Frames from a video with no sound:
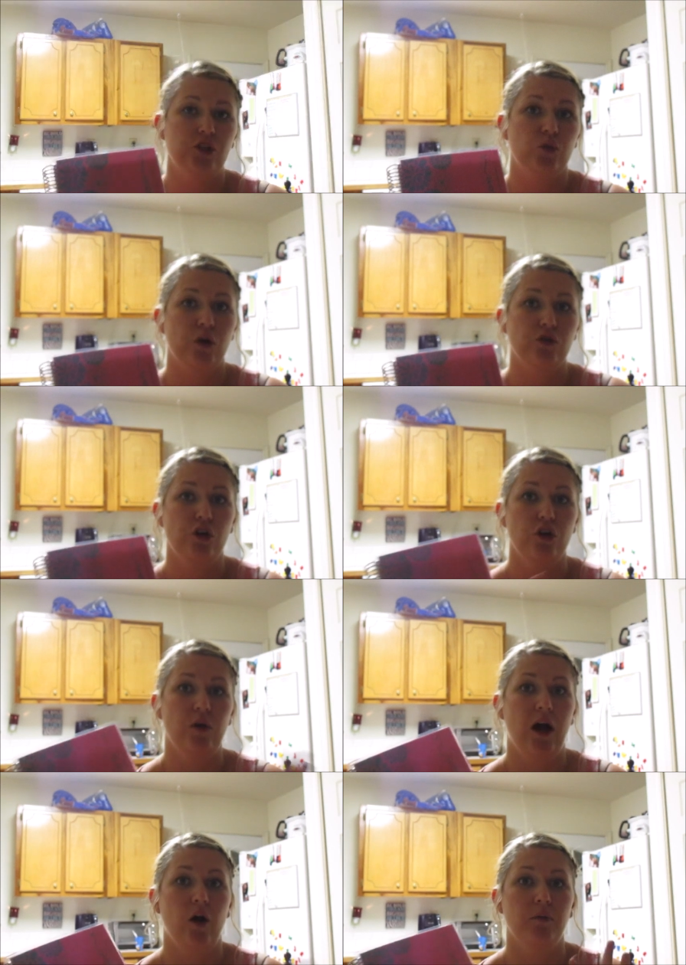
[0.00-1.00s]
so I'll show
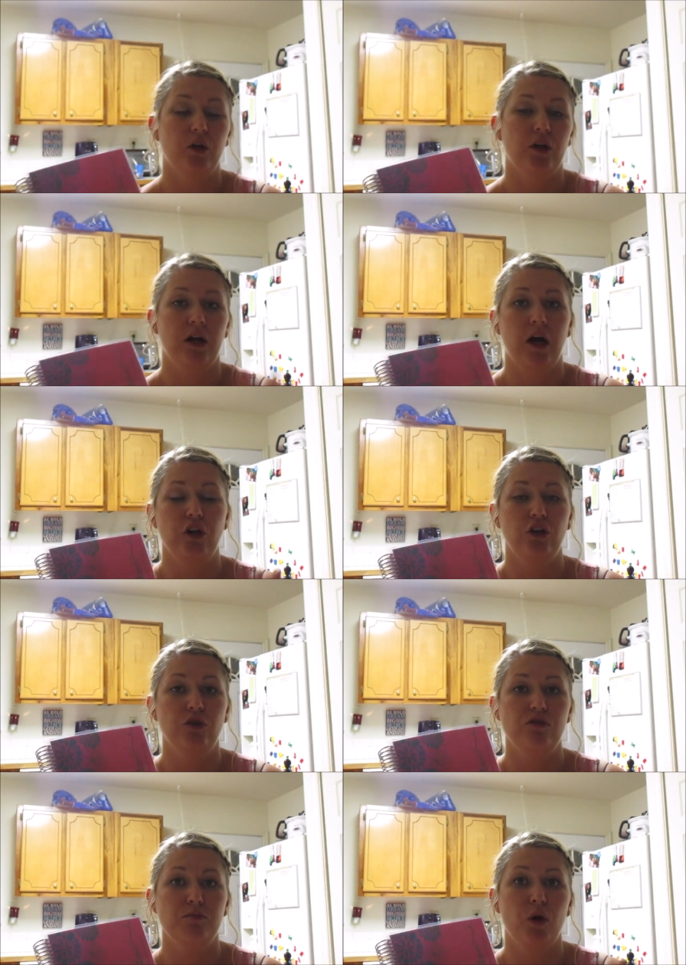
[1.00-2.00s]
you how I'm going to kind of
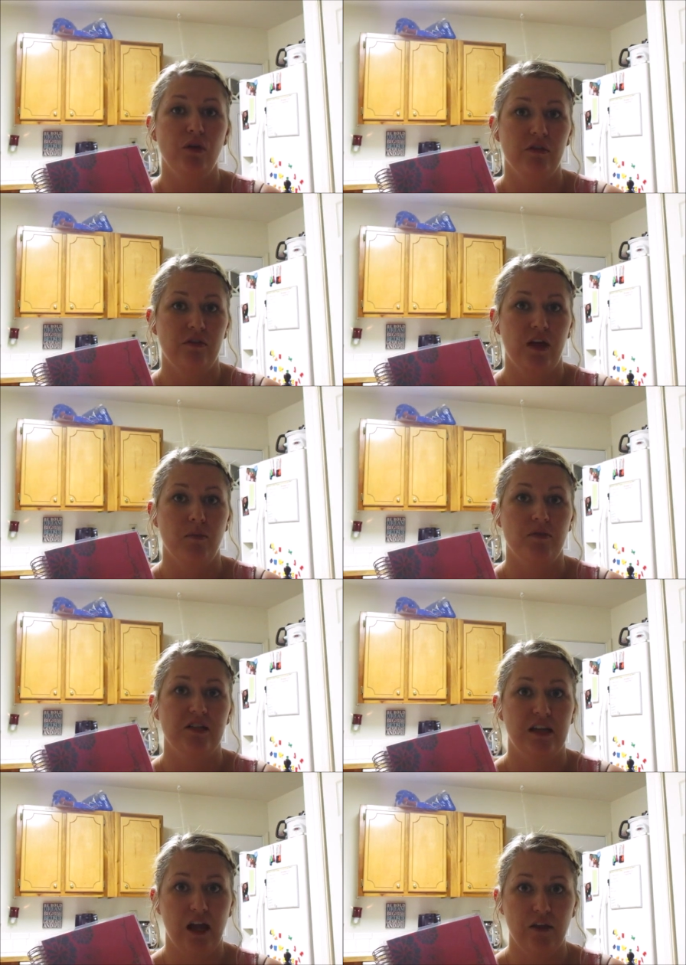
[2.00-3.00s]
use both of them
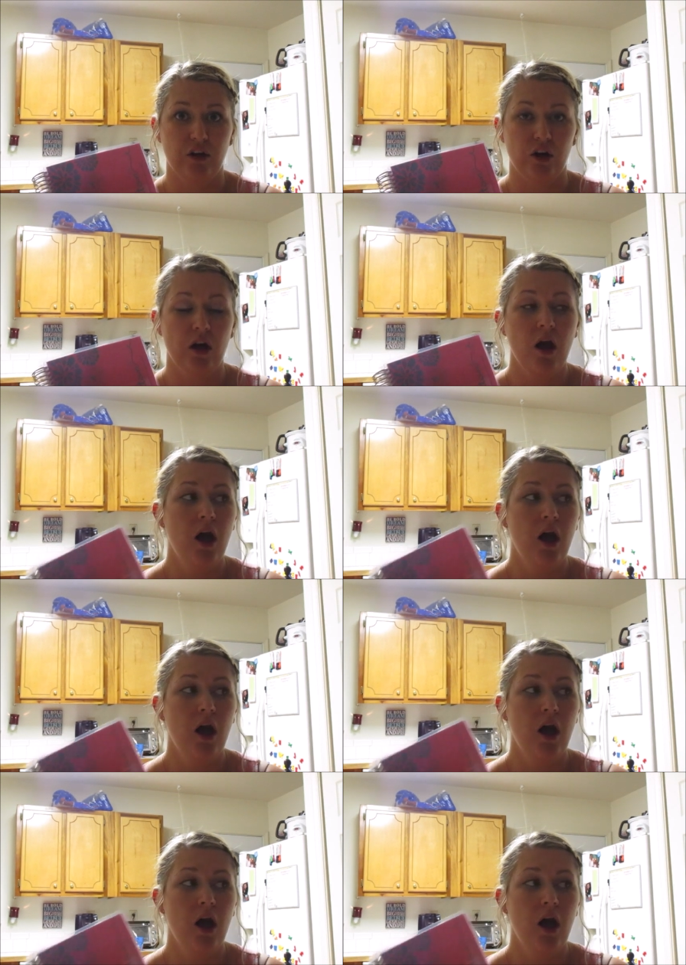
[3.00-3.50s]
together.